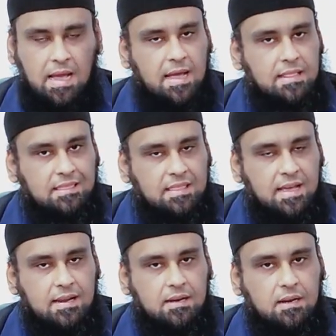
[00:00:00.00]
and
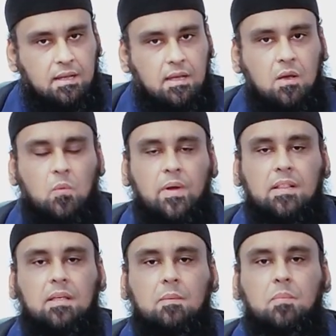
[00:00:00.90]
then
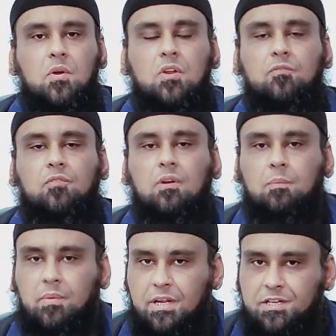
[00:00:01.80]
with beautiful
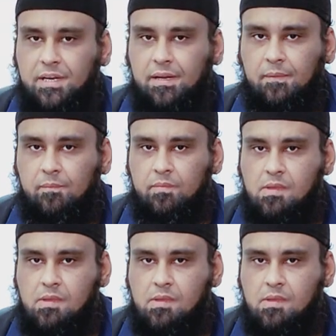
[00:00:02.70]
preaching.